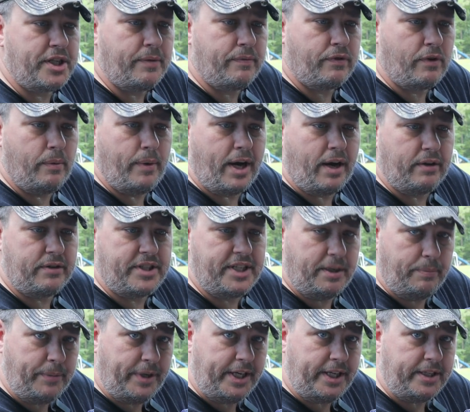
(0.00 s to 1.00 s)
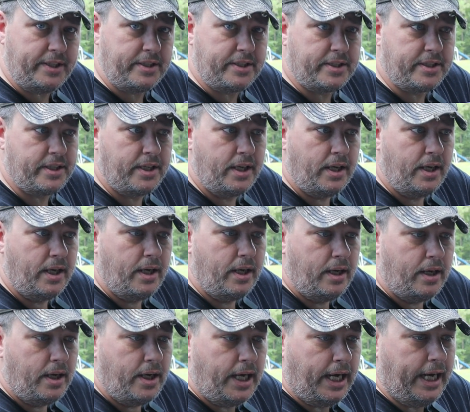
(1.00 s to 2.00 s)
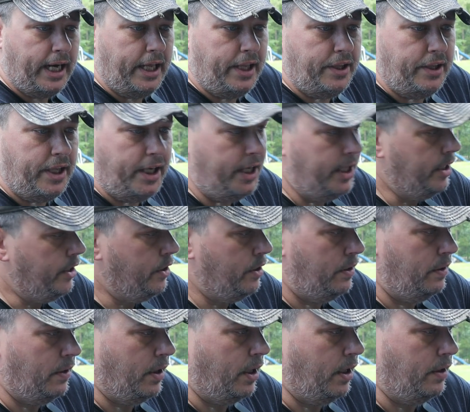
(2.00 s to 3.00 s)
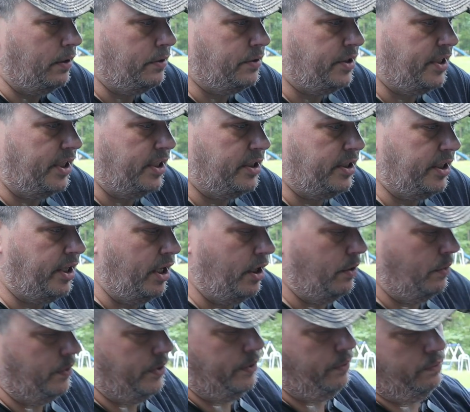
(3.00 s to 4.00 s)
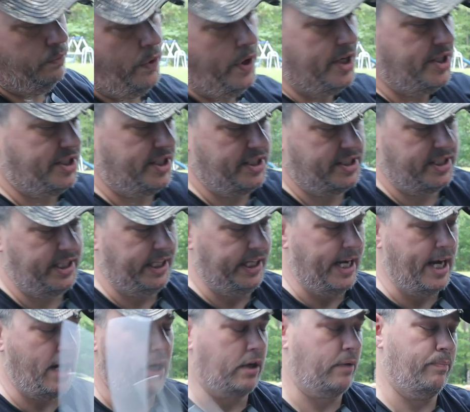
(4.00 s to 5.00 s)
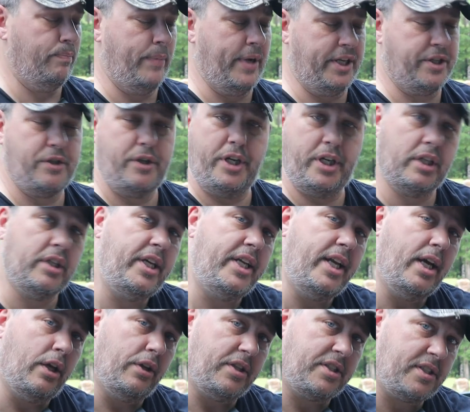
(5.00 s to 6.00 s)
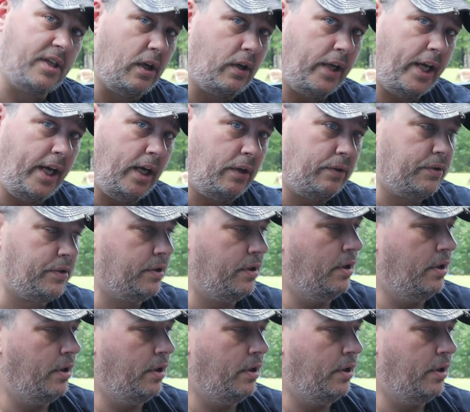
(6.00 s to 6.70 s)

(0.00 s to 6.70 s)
it for about 10 minutes, and then you're all set to go. You wash this thing out, make sure you cleaned all the salt out,